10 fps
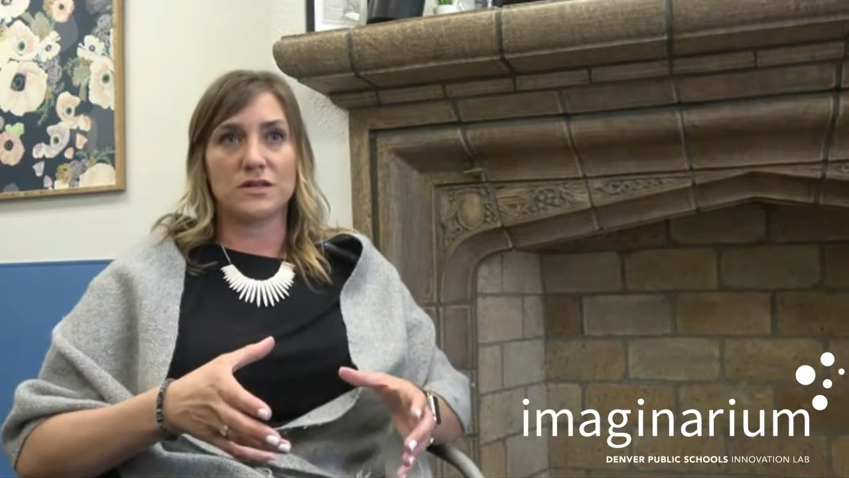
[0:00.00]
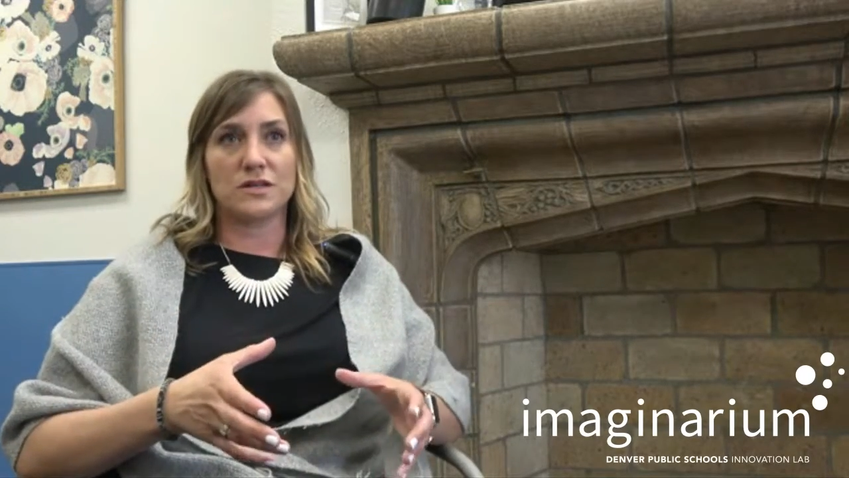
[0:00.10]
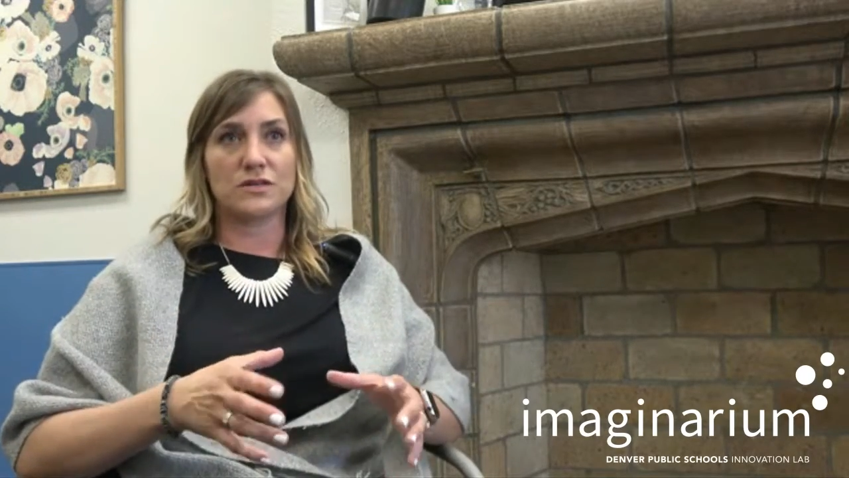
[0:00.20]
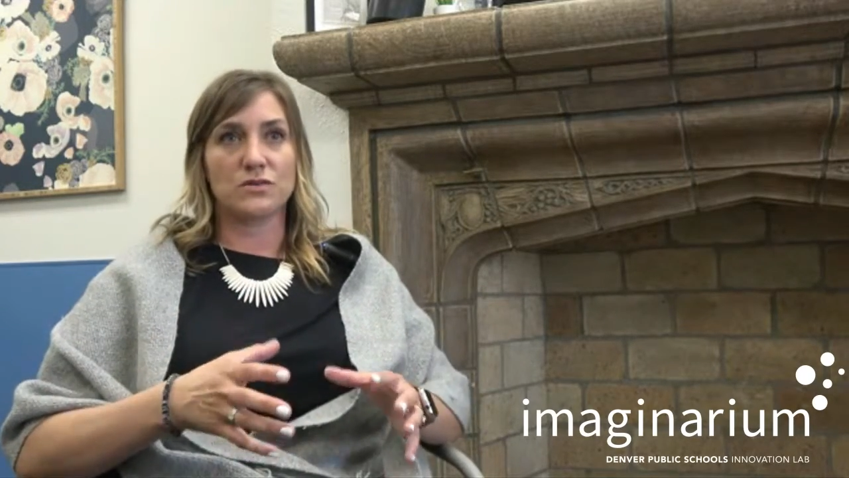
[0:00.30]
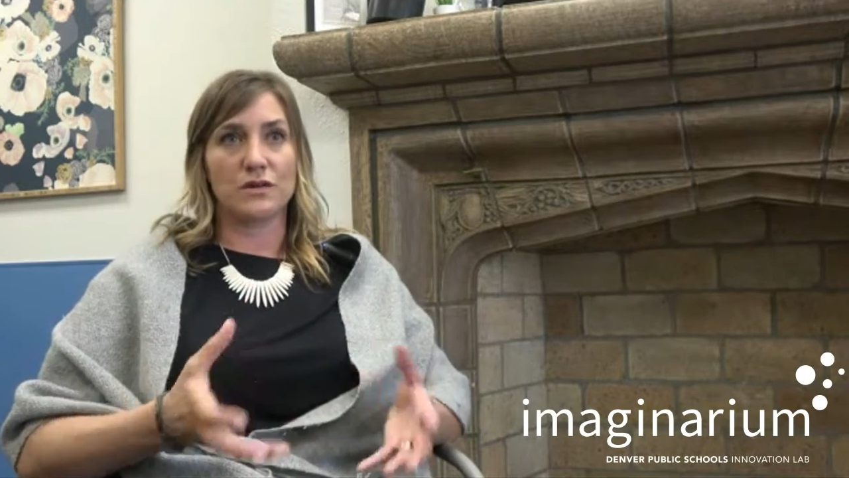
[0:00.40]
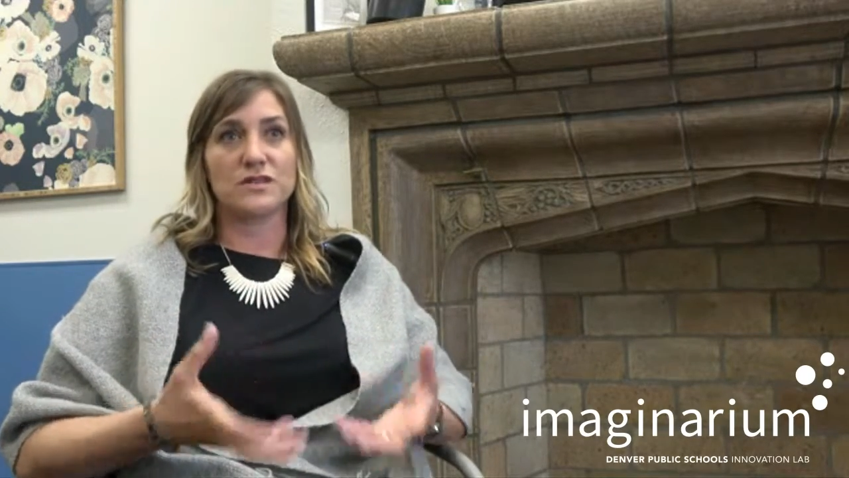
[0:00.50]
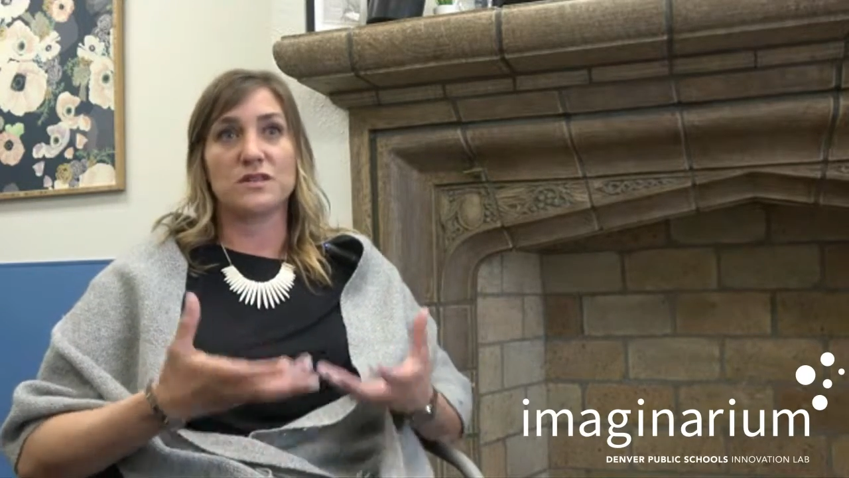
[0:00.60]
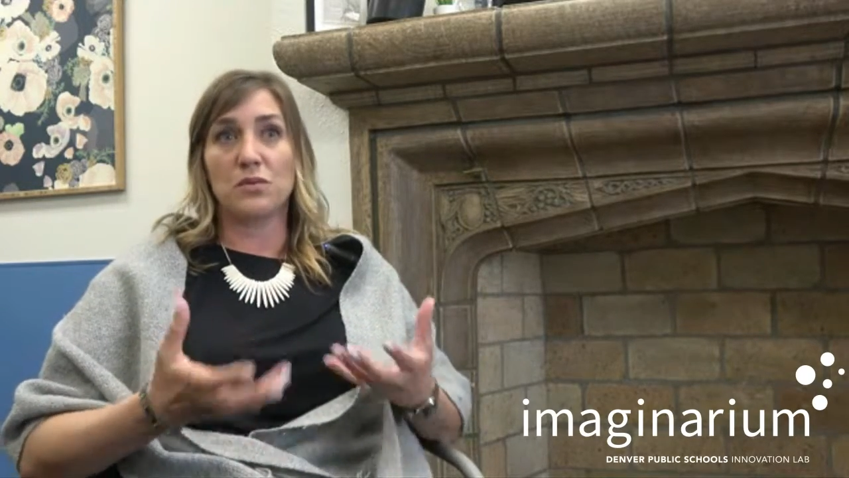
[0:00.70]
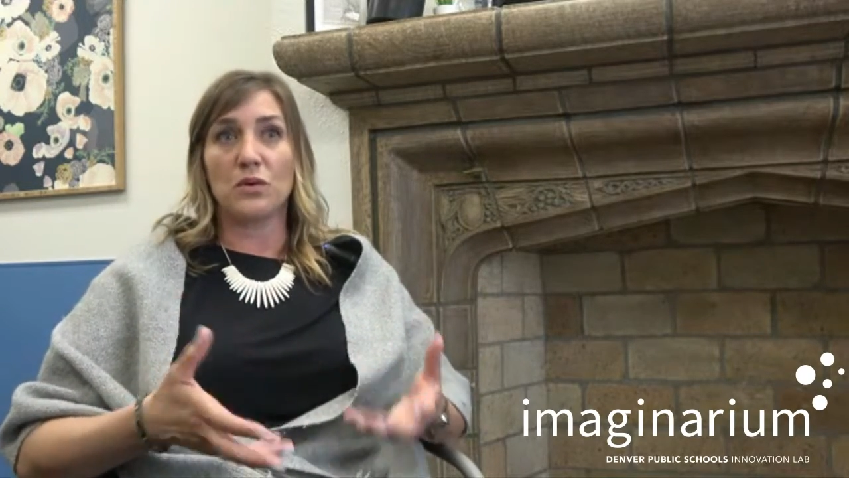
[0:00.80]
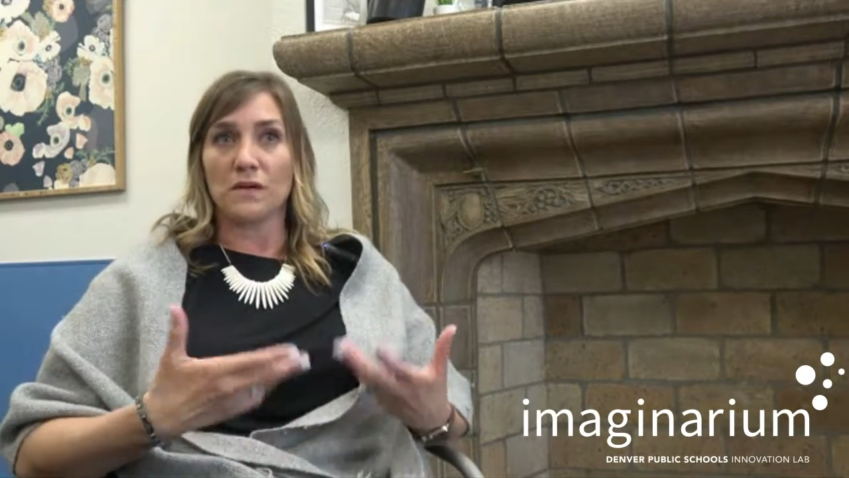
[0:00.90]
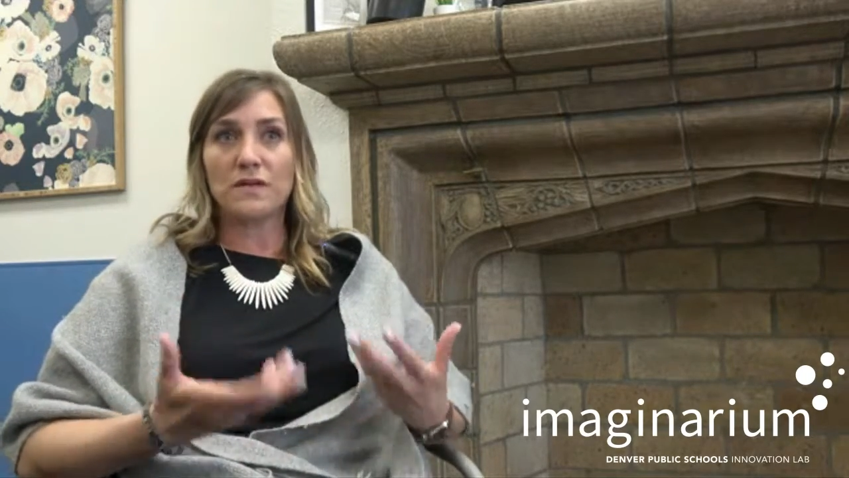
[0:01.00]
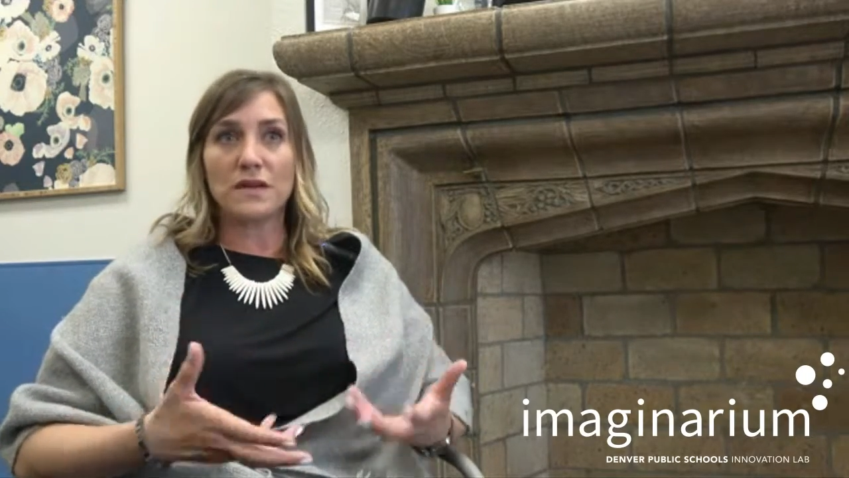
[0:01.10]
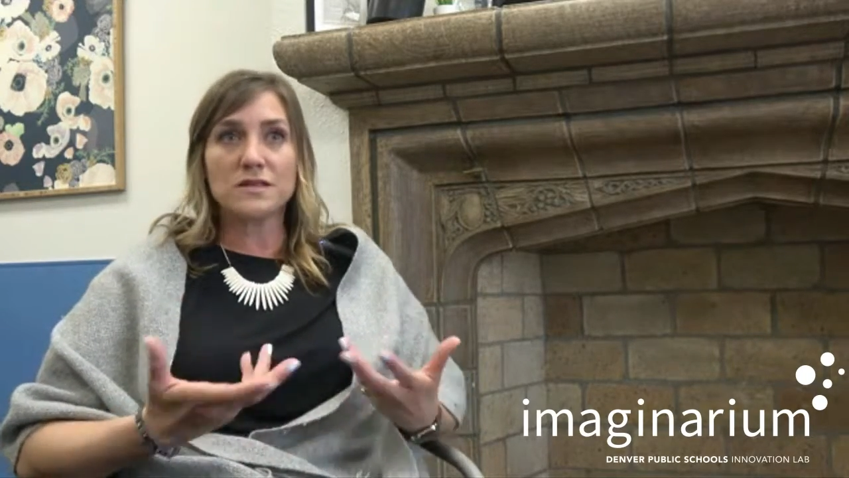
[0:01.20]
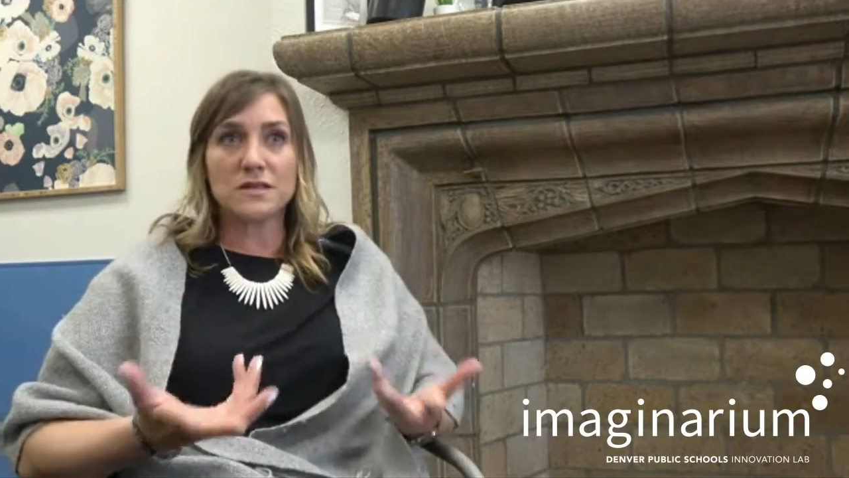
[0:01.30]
to sort of support these